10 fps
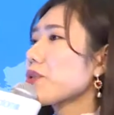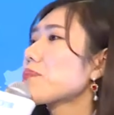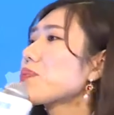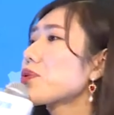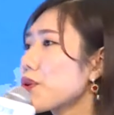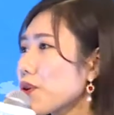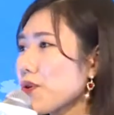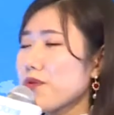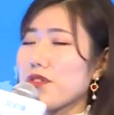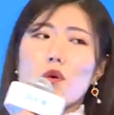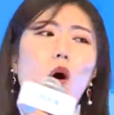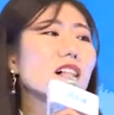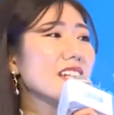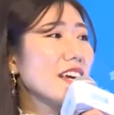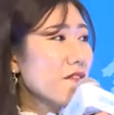improve the
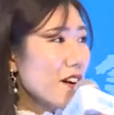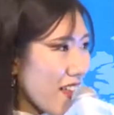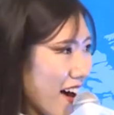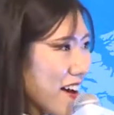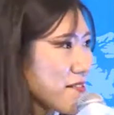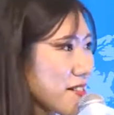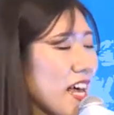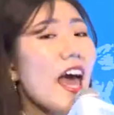quality of our lives